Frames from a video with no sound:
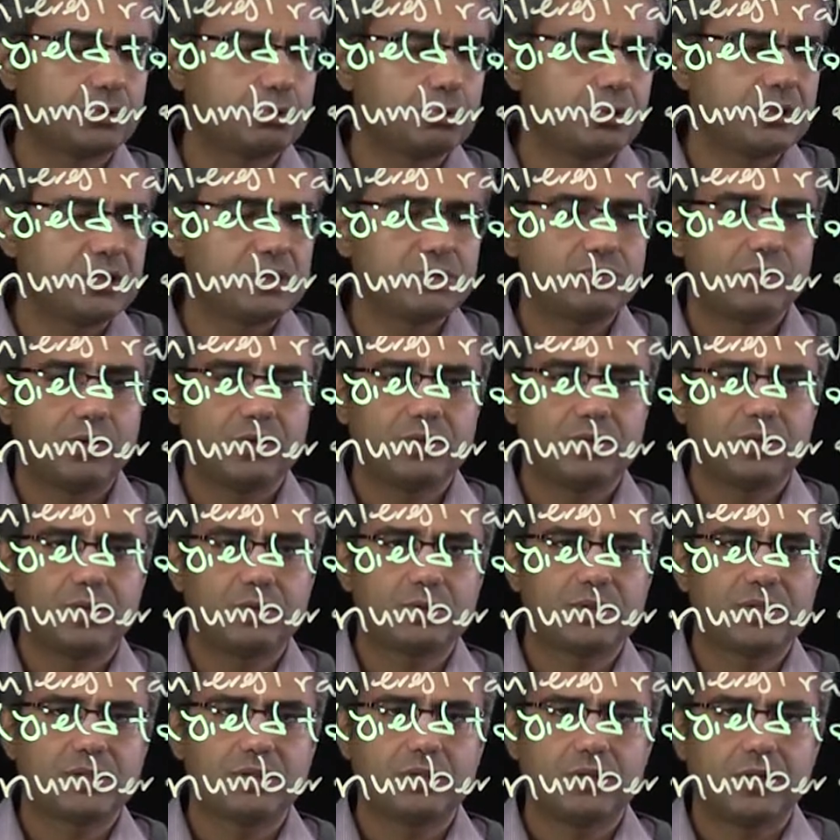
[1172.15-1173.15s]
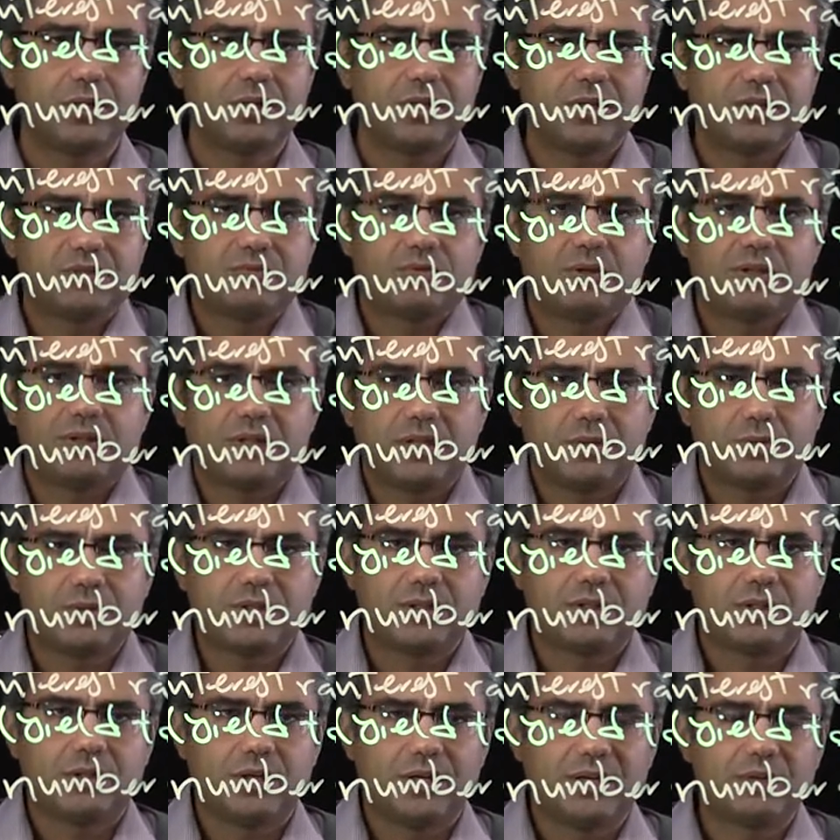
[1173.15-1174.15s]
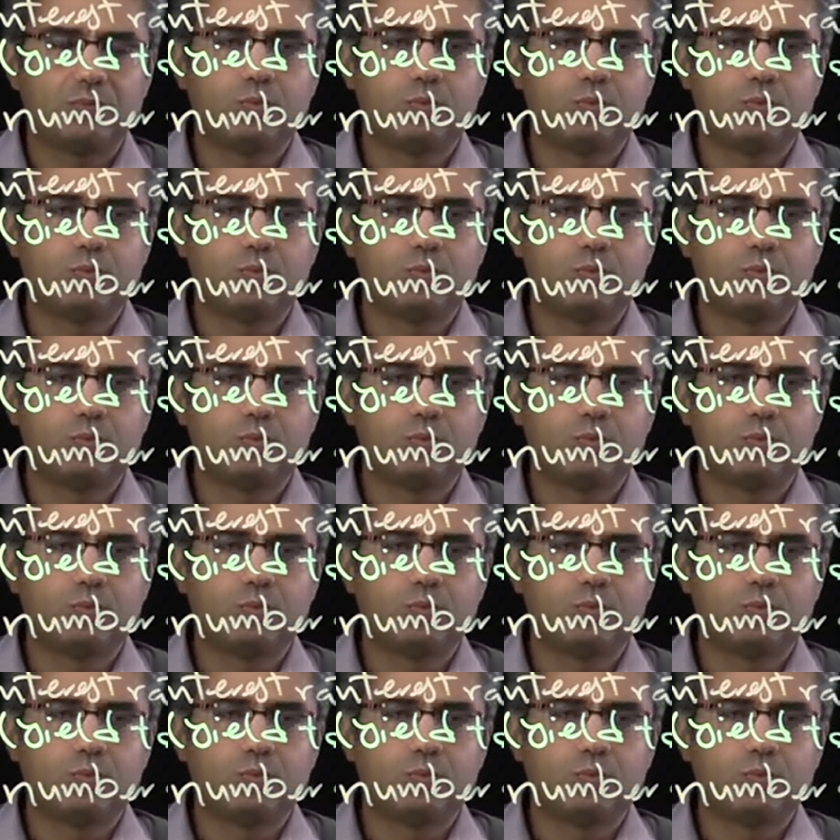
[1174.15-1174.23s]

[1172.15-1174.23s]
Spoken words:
So this $1,000 is $1,000.